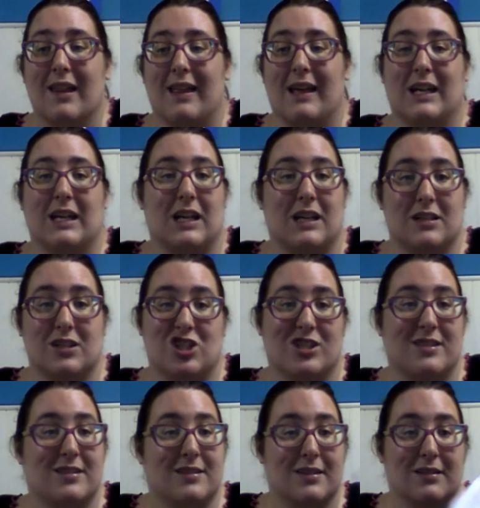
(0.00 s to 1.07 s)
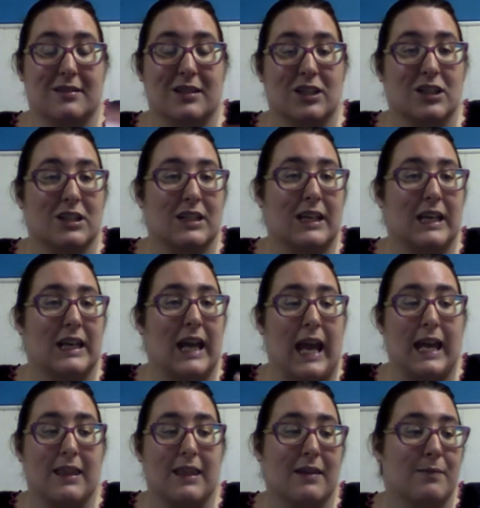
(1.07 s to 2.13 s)
like just literally
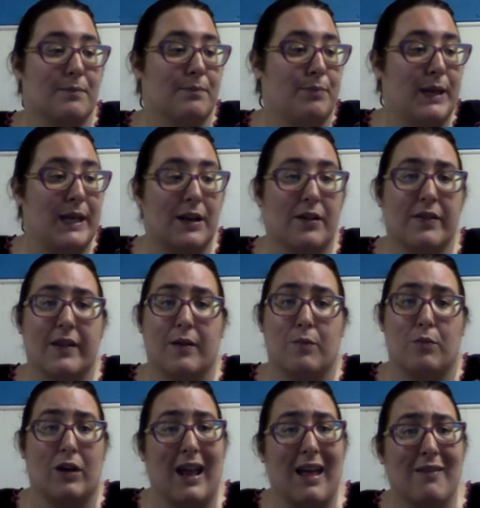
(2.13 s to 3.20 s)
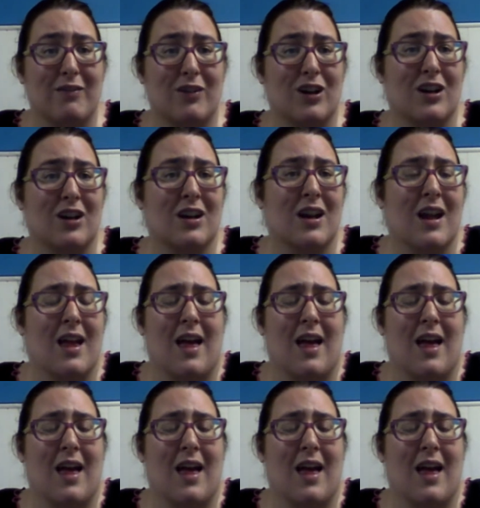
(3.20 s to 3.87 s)
ate them, peed on them, whatever,